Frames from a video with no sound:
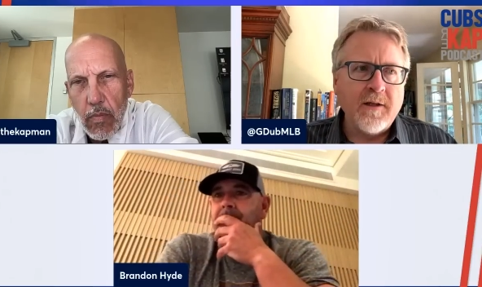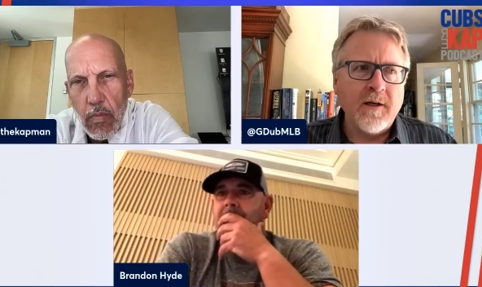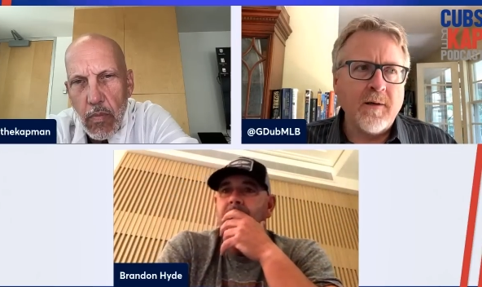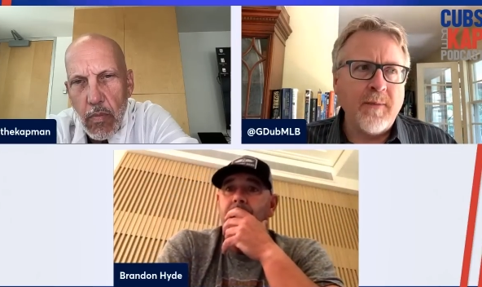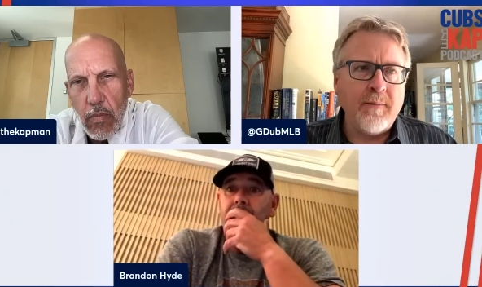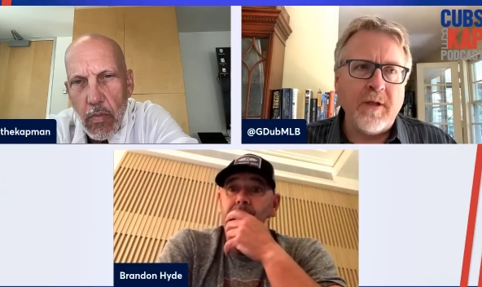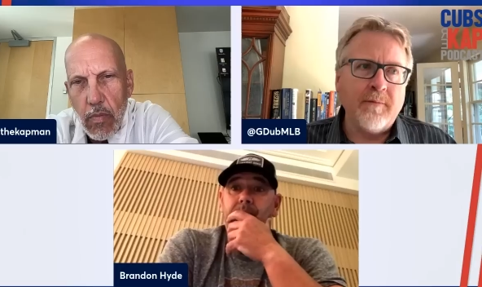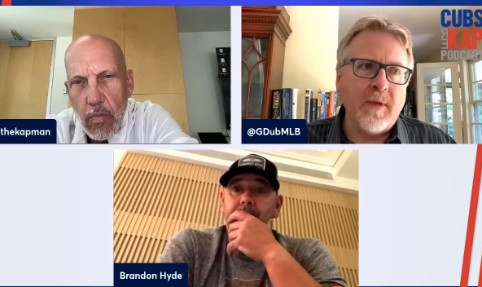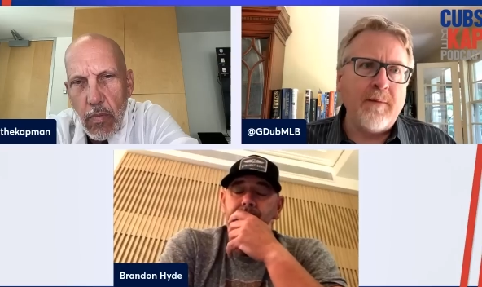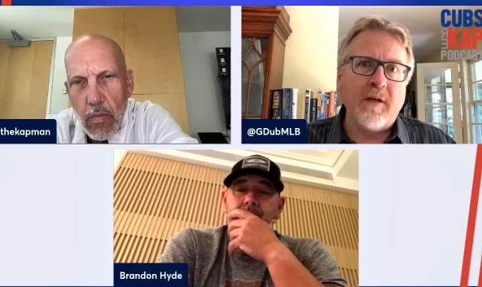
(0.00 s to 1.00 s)
Speaker 1: uh, maybe
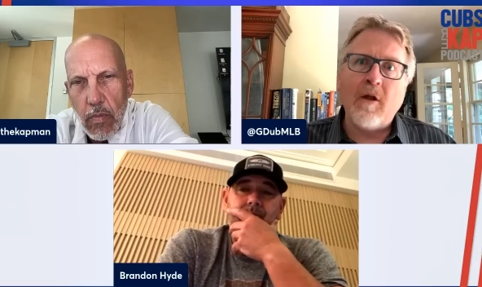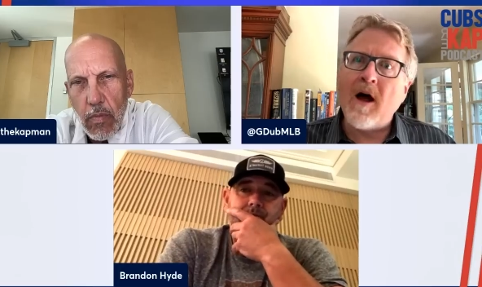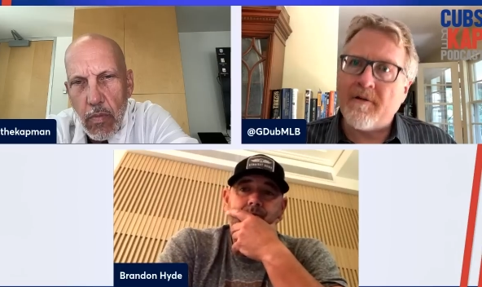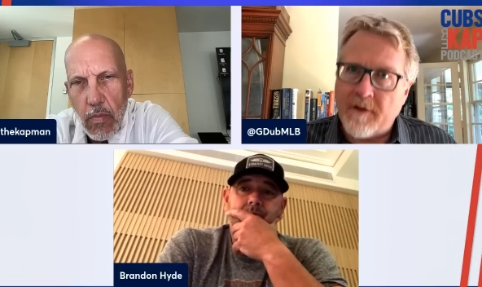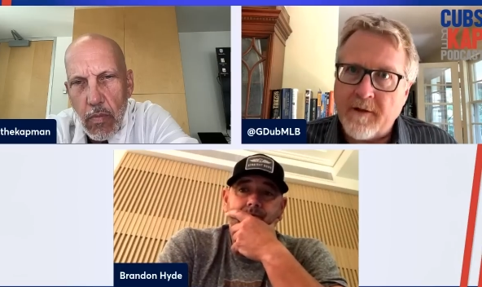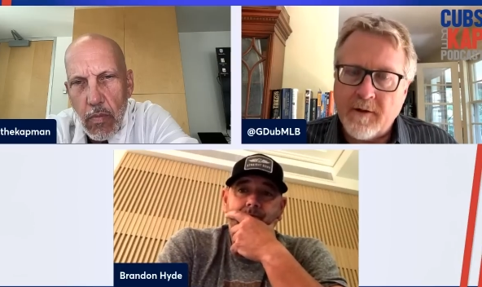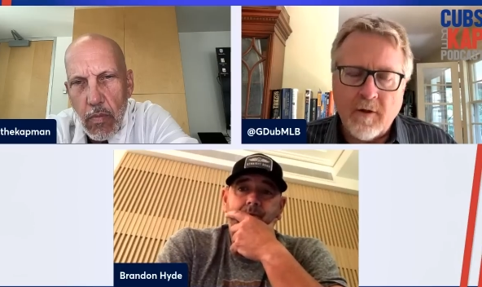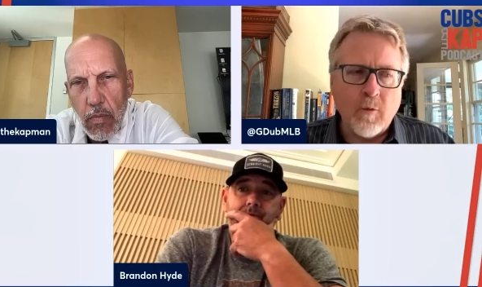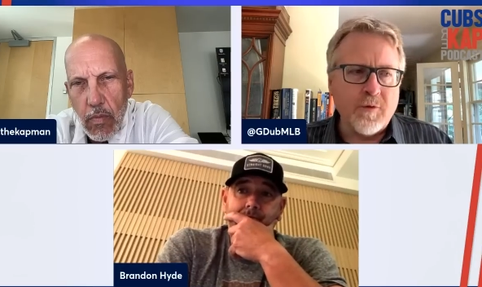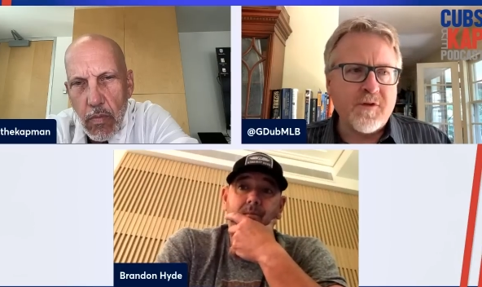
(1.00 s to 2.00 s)
maybe a lot of it you
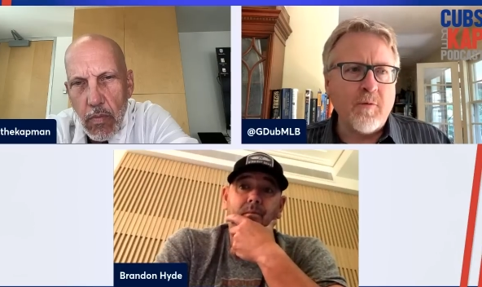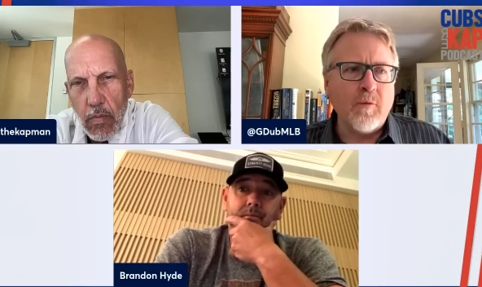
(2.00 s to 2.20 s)
know we'll mm-hmm.